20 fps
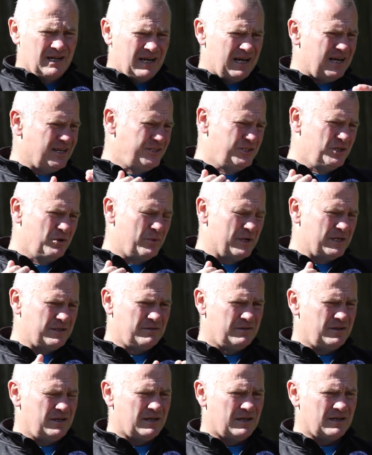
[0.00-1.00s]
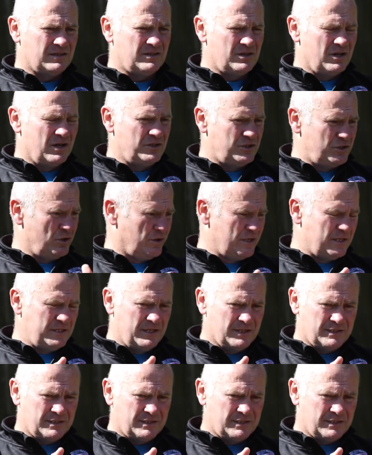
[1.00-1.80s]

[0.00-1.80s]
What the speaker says: And you, when, you know, John and